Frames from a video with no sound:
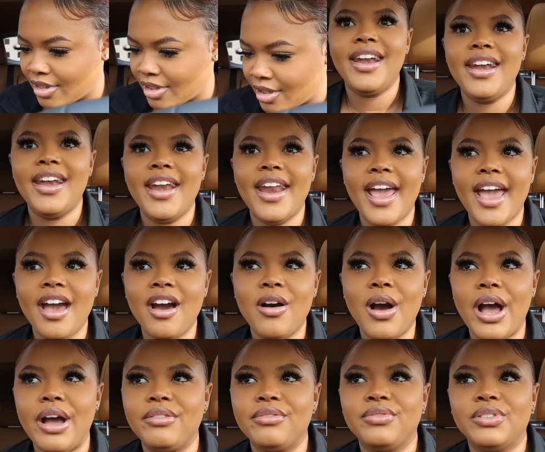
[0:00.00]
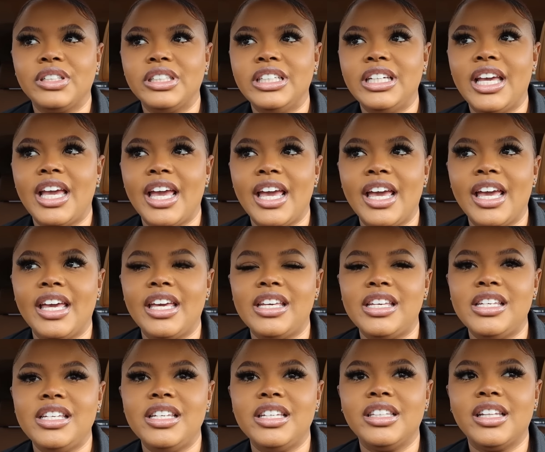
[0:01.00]
Now I really can't
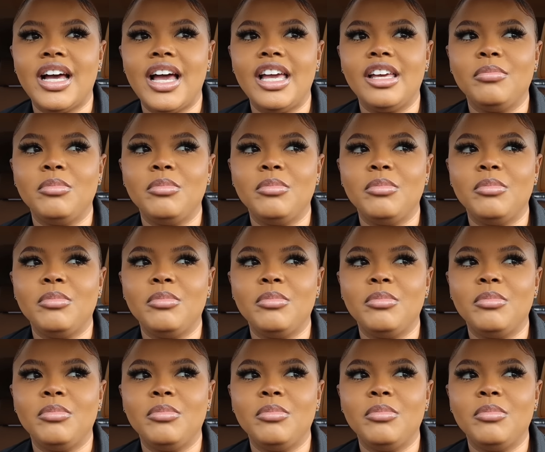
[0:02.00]
eat like